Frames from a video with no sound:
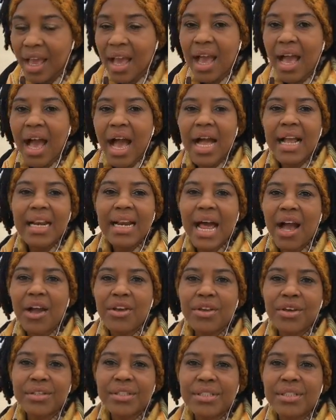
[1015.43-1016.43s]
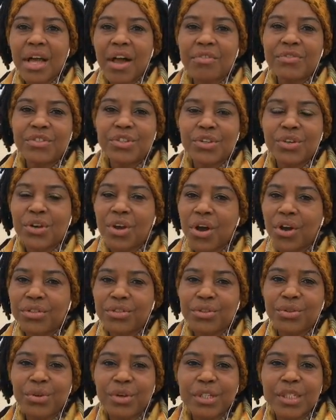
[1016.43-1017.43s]
Allow yourself to go
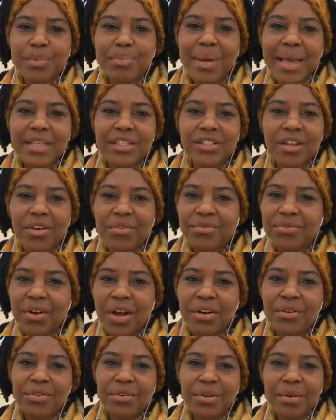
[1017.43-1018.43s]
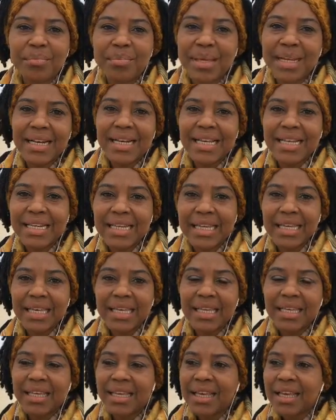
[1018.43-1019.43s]
to a space of
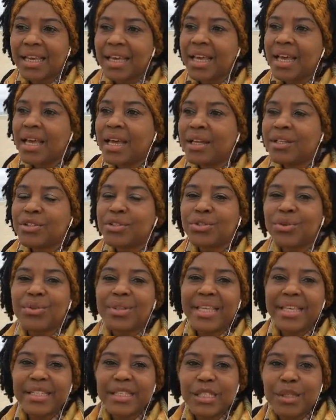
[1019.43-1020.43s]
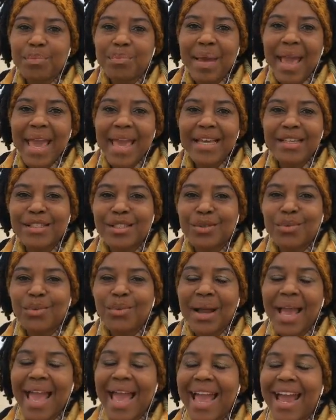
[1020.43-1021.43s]
vulnerability, to this space
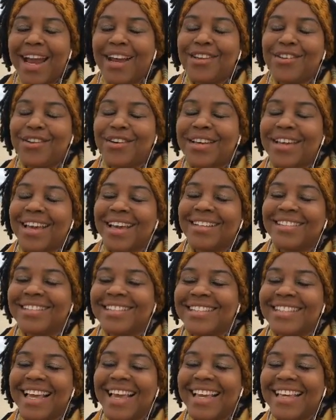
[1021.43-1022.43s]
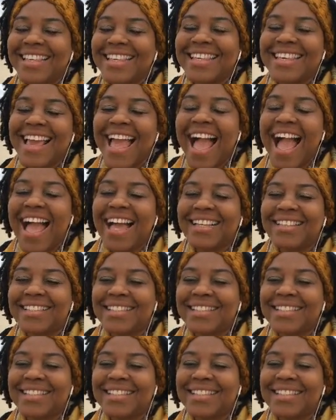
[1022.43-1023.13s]
where you can say yes